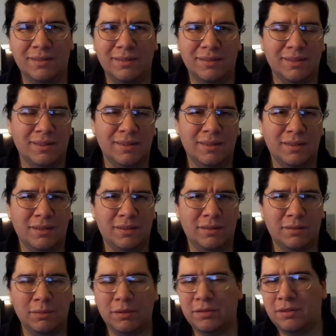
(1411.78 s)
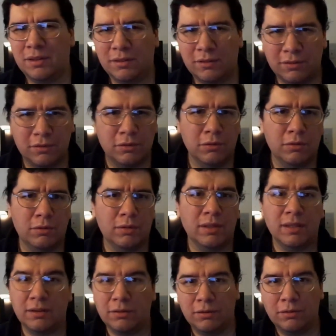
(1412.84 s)
you know, especially at school
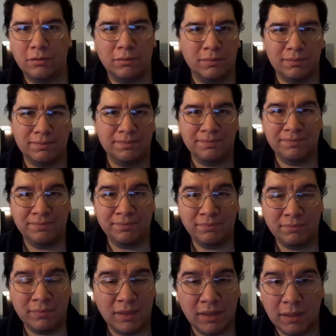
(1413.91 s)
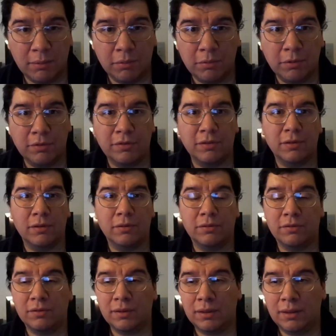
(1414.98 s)
and at home and everywhere she
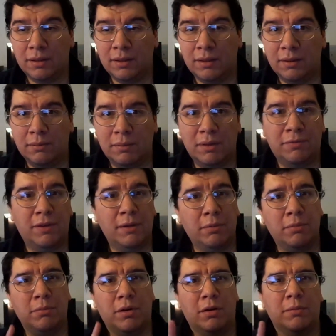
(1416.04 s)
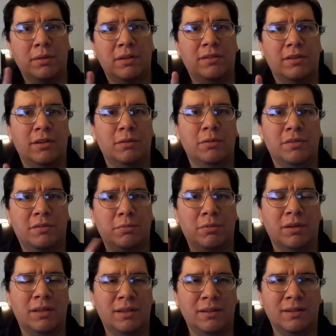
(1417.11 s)
goes. My favorite moment though
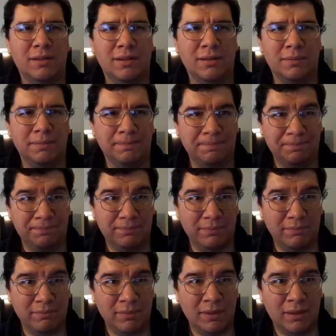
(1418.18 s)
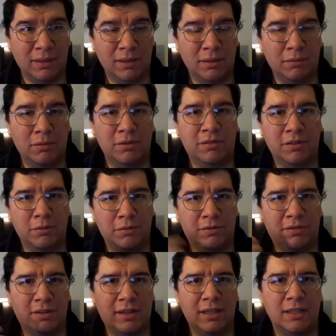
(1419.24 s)
was when uh, when she
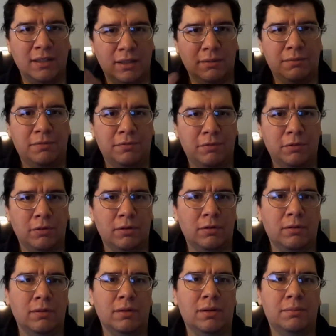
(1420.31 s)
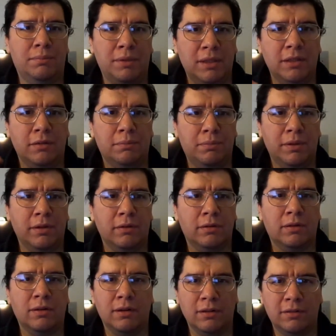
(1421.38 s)
was signing up for a peanut
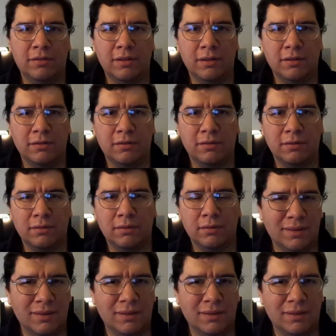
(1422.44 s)
butter contest